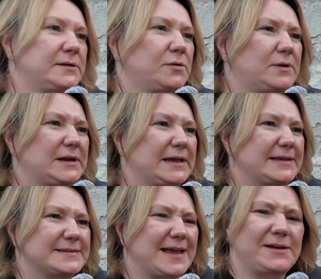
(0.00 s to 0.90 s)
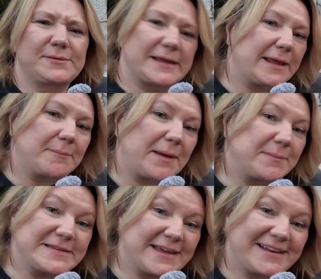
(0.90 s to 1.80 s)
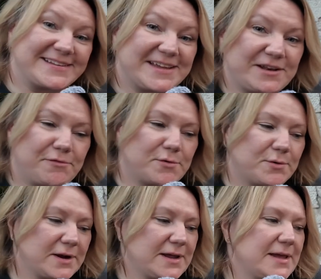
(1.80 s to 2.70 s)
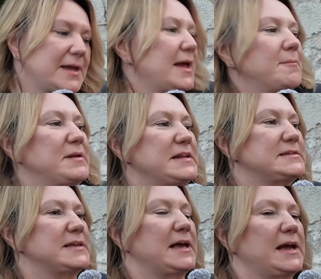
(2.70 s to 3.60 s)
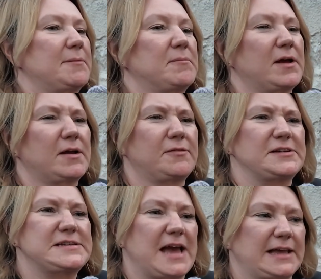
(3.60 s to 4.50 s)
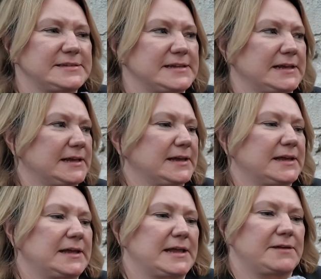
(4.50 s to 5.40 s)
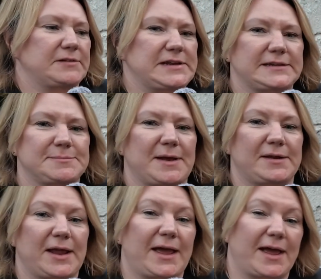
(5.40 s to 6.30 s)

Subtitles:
Noel is, I don't think he mind me saying he's 84, but he's fantastic man.